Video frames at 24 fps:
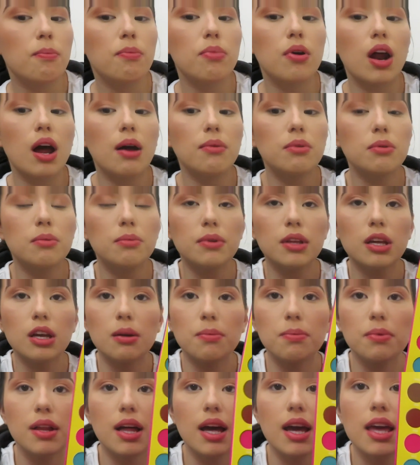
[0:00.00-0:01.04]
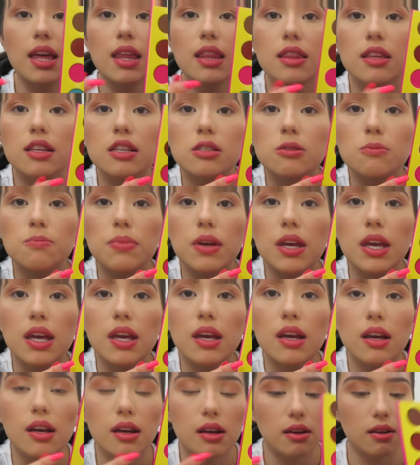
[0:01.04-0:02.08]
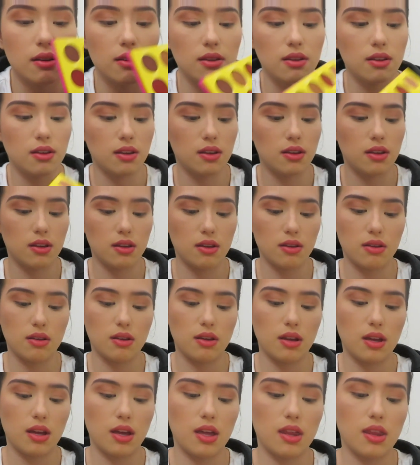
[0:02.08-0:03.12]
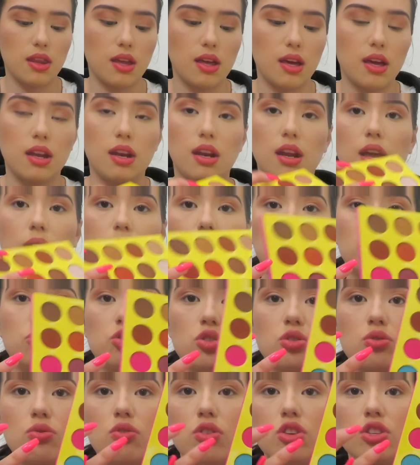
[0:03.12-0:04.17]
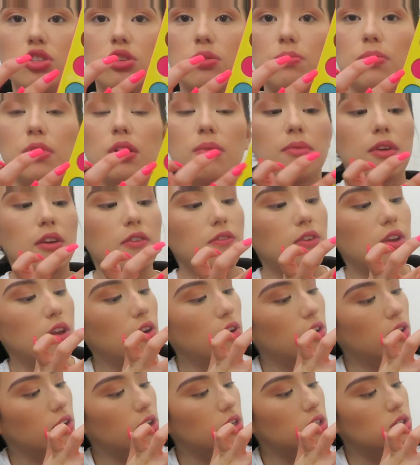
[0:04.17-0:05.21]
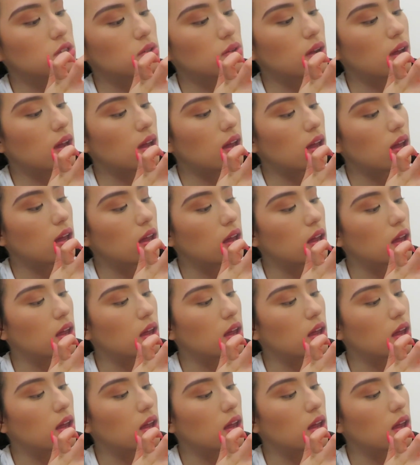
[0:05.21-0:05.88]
probably applying this pink, and then I'm just going to put my finger into it,